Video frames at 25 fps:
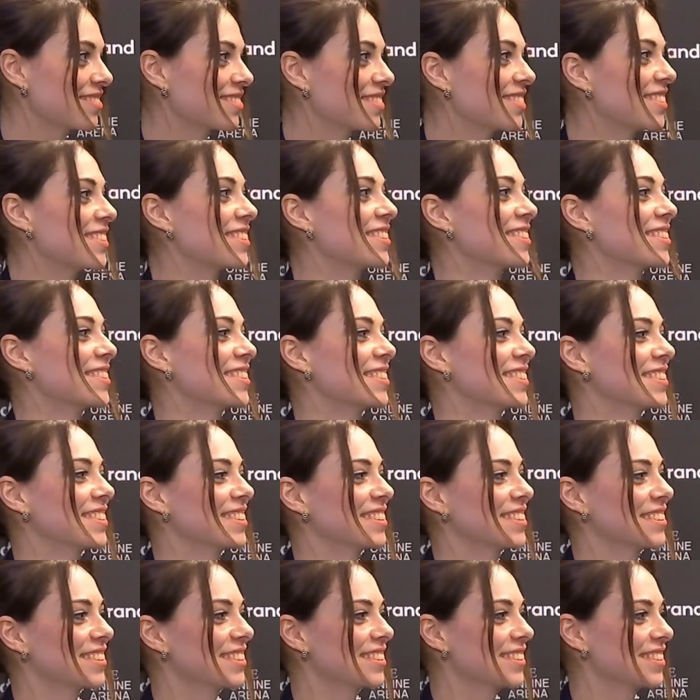
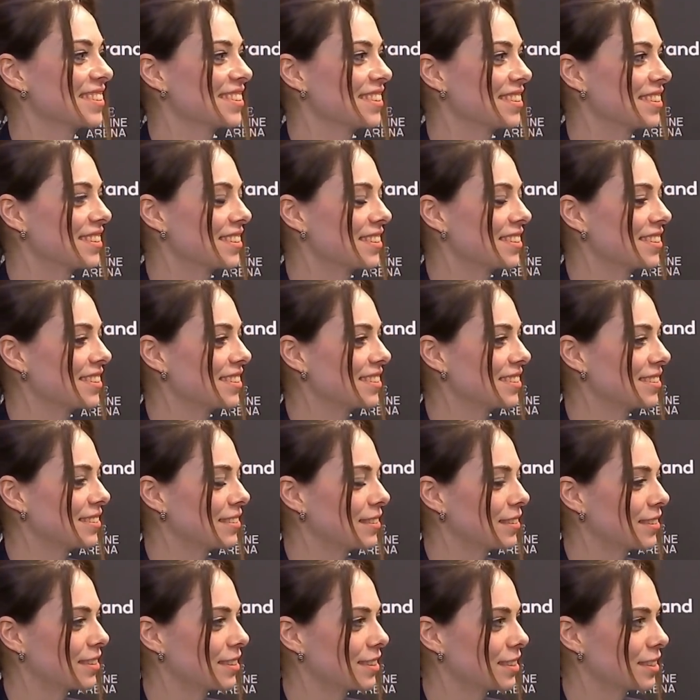
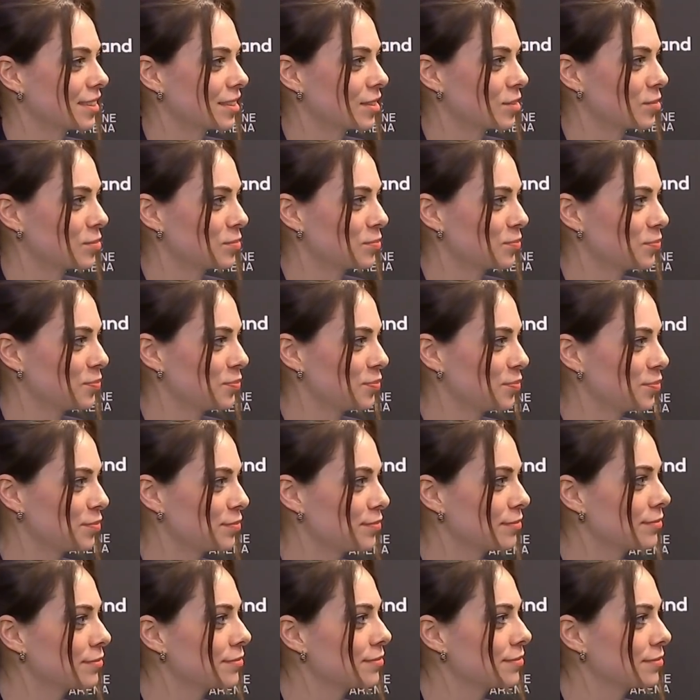
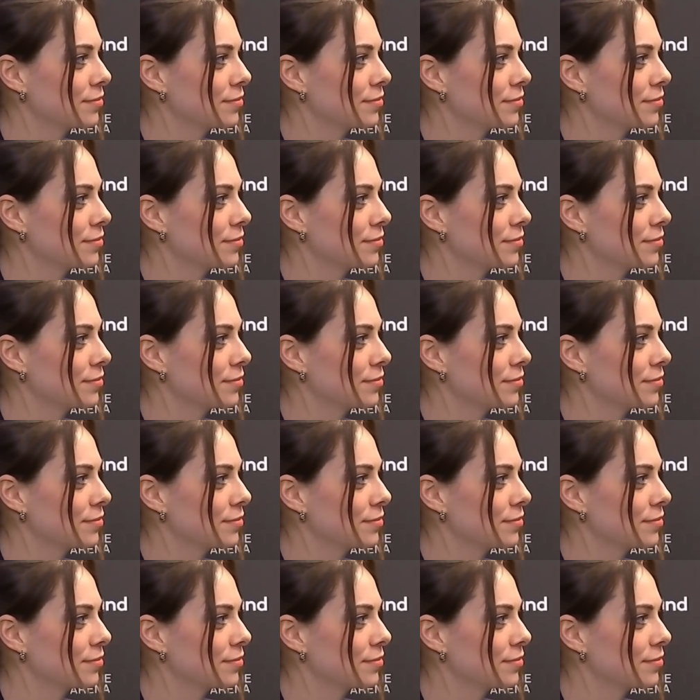The person shown says nothing.